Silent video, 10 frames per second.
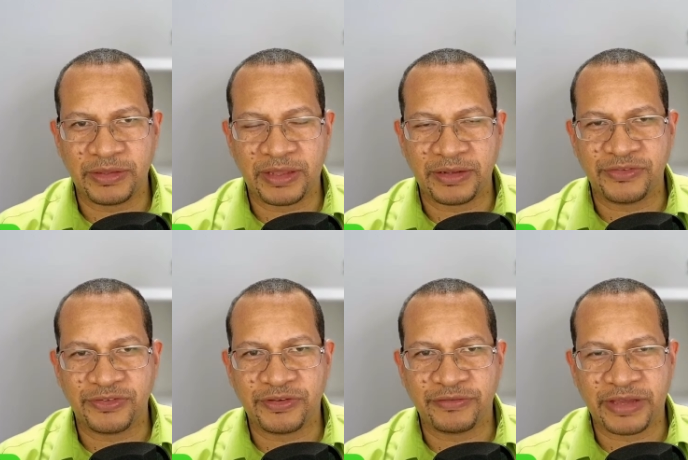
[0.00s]
that this
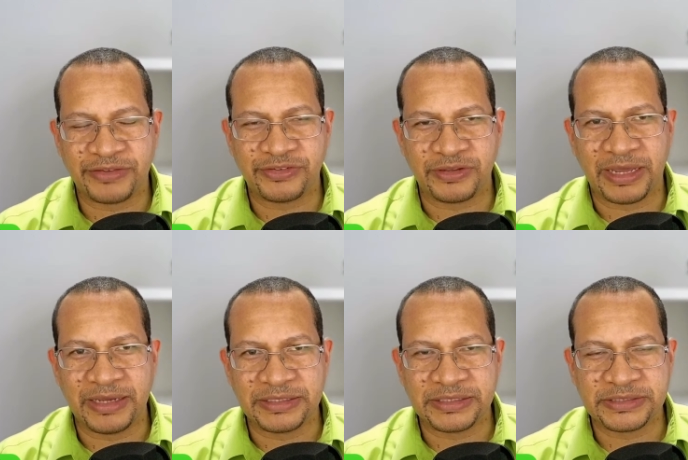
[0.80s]
is a
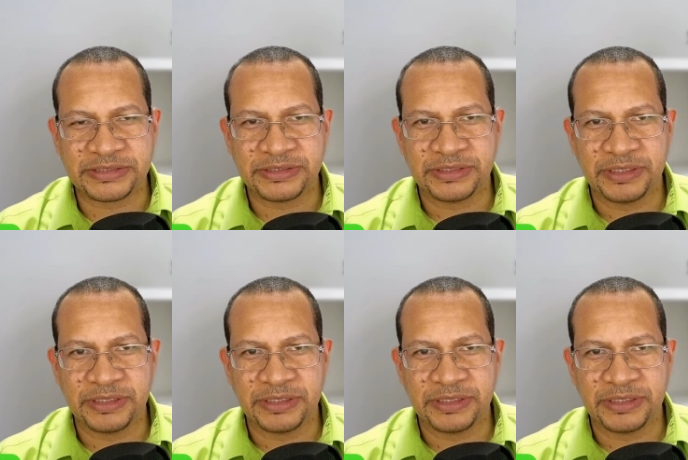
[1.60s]
vasculitis,